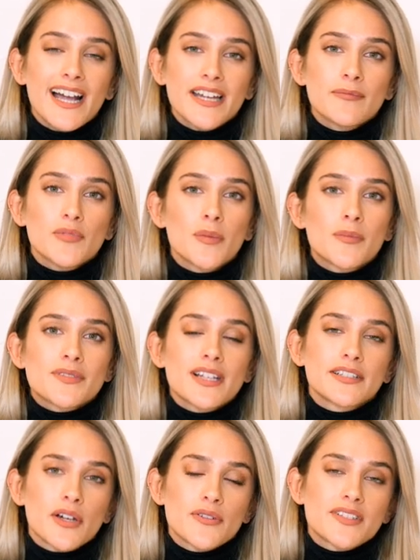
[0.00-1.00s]
and problems
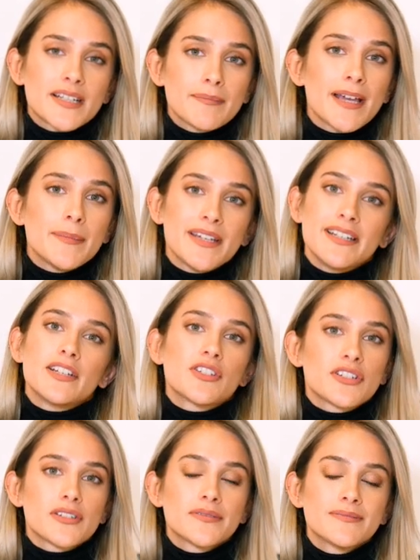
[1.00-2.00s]
like ghosting may be an
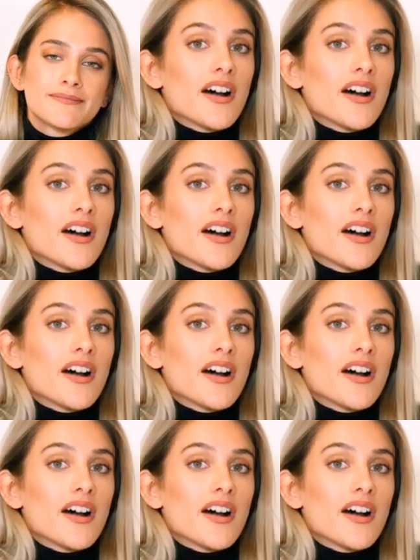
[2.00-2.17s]
issue.